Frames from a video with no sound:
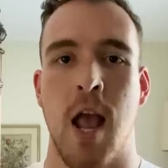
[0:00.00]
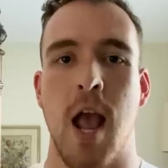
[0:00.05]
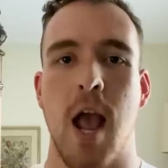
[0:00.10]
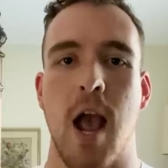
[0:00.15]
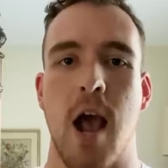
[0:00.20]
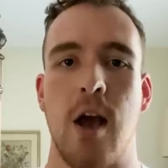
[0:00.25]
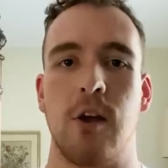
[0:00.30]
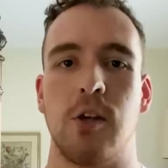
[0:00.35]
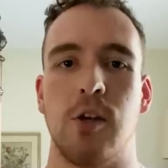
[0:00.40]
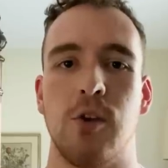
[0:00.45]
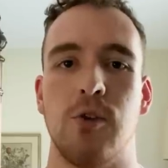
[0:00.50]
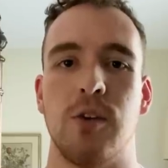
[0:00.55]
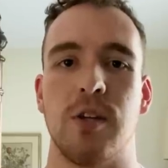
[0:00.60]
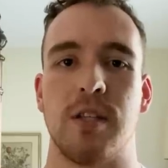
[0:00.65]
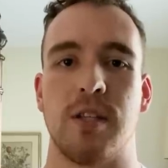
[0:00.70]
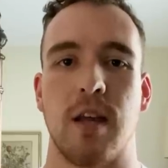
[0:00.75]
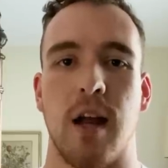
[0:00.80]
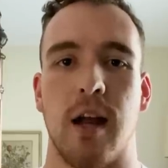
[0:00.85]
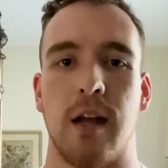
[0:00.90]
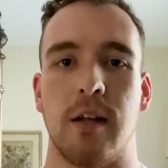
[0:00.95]
How do you
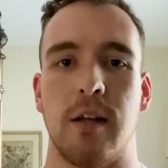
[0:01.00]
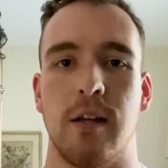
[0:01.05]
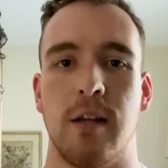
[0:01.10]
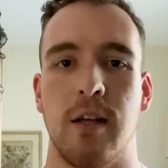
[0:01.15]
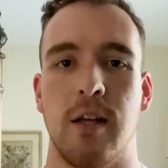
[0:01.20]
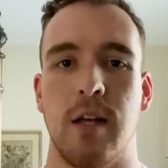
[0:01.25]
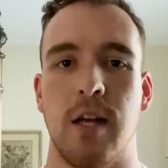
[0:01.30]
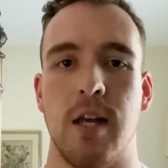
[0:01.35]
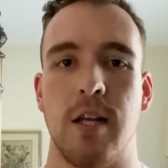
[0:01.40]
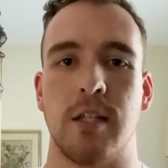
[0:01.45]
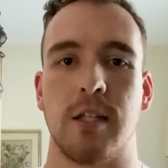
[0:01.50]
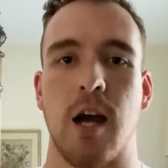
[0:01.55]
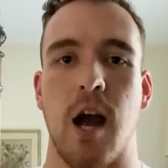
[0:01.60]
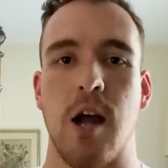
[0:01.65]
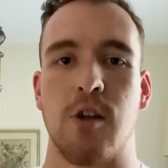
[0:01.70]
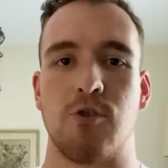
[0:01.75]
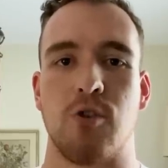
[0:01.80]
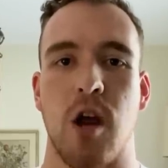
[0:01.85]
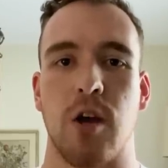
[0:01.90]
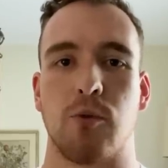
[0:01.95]
decide? Is
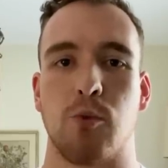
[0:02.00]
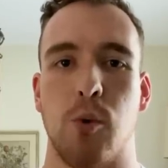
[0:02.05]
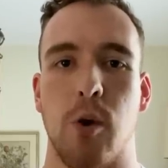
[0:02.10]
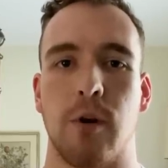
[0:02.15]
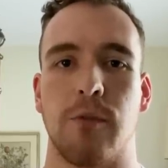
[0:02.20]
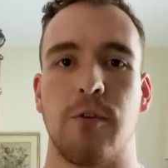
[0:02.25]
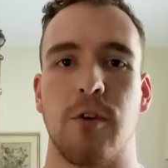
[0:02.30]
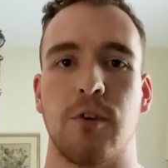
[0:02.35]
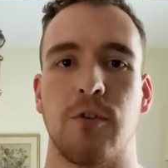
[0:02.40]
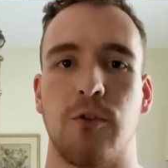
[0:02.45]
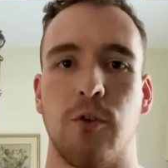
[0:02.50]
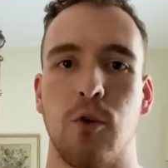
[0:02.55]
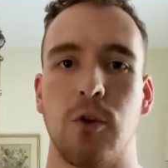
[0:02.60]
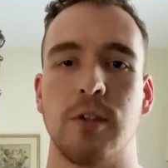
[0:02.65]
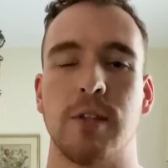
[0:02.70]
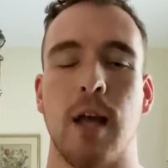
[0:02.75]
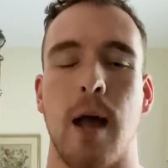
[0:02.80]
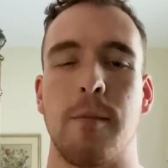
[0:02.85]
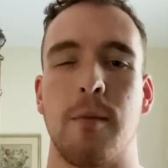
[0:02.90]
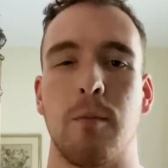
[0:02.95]
contract work versus full
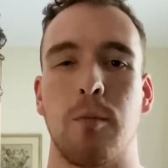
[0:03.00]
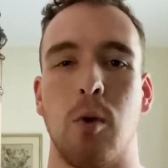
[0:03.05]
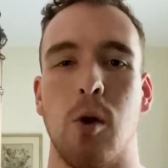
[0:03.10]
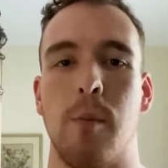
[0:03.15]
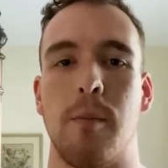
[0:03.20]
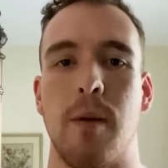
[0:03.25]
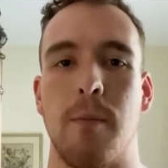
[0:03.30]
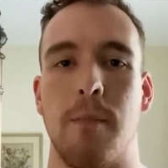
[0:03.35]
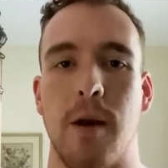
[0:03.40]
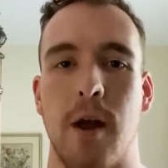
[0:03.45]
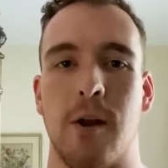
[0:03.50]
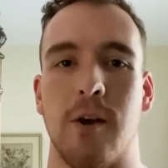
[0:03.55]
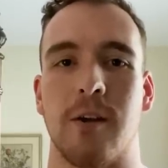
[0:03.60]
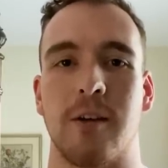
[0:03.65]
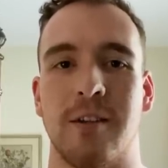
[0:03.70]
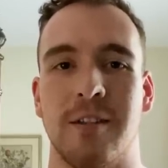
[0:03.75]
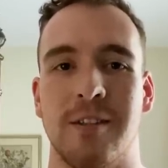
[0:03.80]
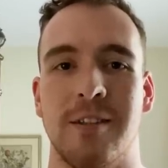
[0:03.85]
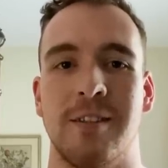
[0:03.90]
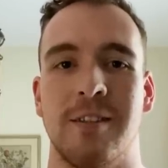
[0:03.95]
time employment better?
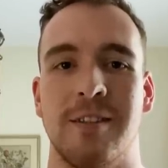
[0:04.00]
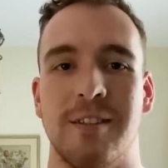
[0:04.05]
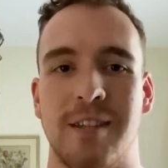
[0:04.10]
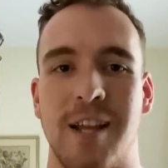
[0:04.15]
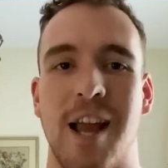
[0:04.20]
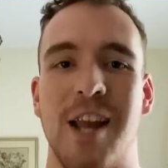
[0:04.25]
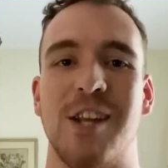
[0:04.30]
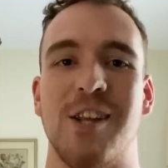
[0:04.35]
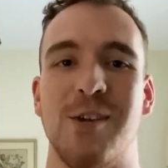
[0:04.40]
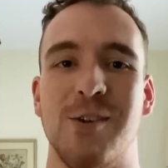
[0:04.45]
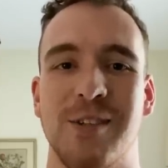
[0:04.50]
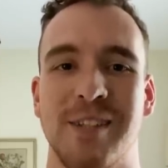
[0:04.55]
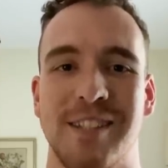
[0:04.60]
Thank you.